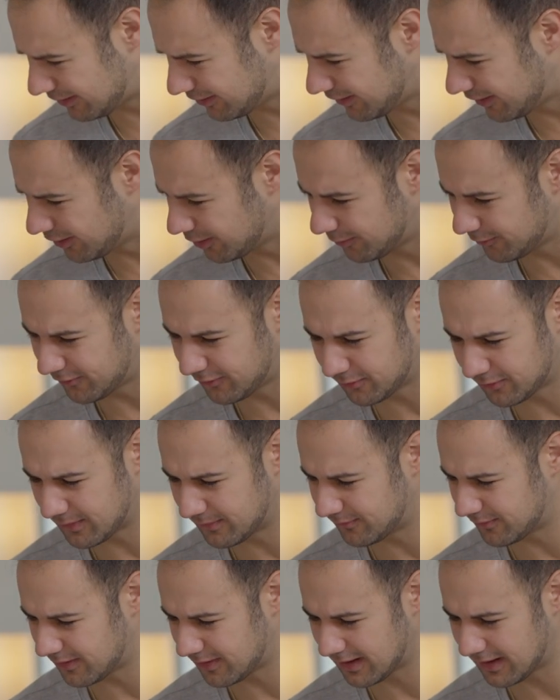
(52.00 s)
little
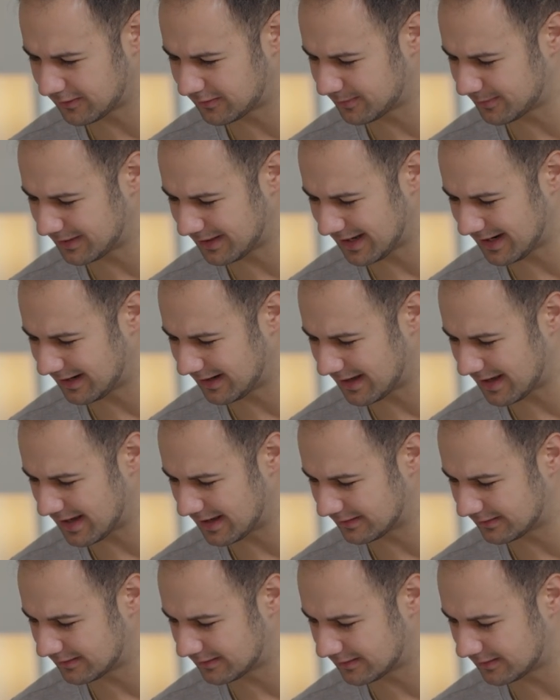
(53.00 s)
rim variation, but not a
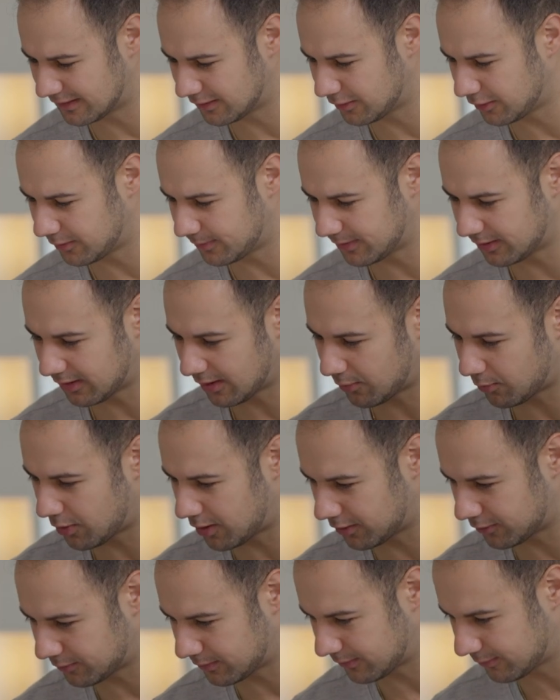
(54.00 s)
lot. You know, a little bit of that
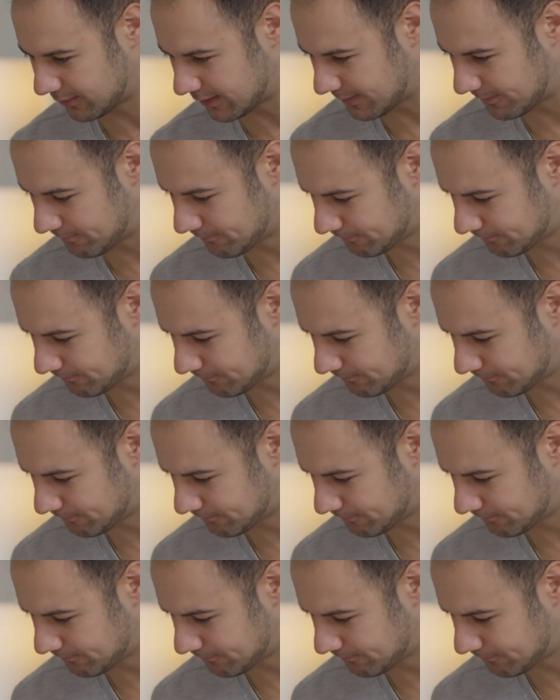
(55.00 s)
watery rim.